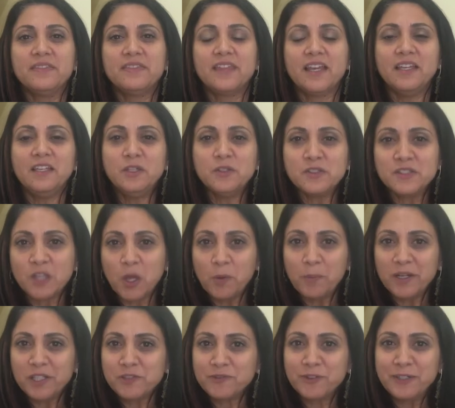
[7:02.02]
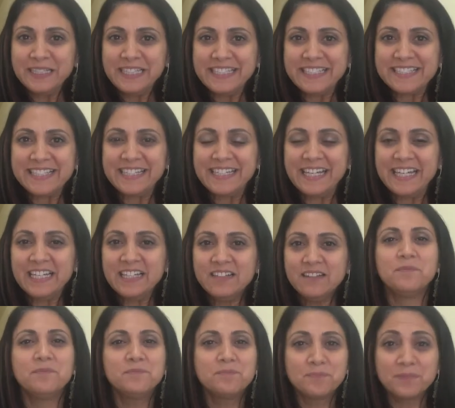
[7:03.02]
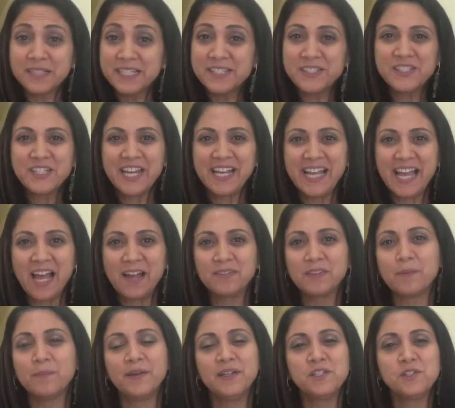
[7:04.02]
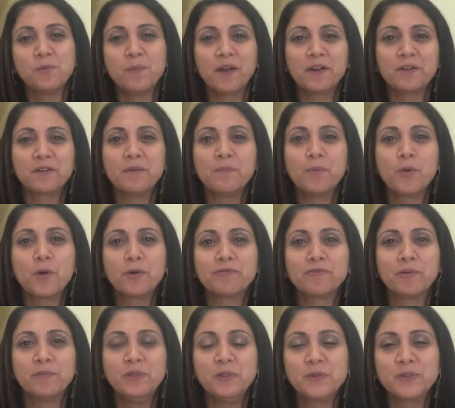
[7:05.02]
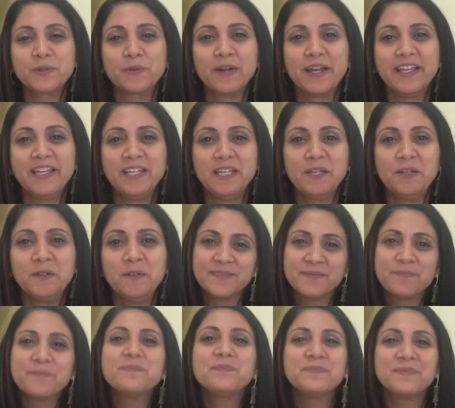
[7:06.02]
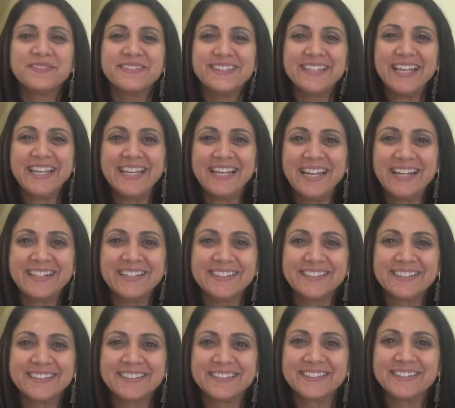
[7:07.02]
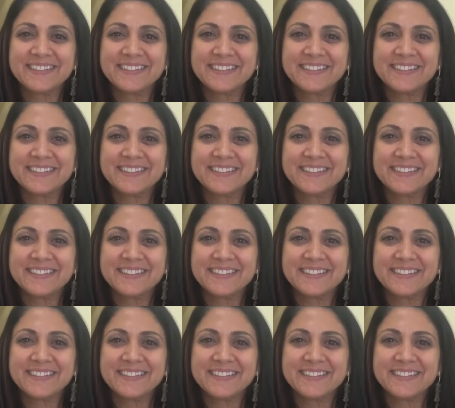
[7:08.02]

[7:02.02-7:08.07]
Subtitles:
Thank you so much for listening. Please check out the benchmark report from UserIQ. Take care.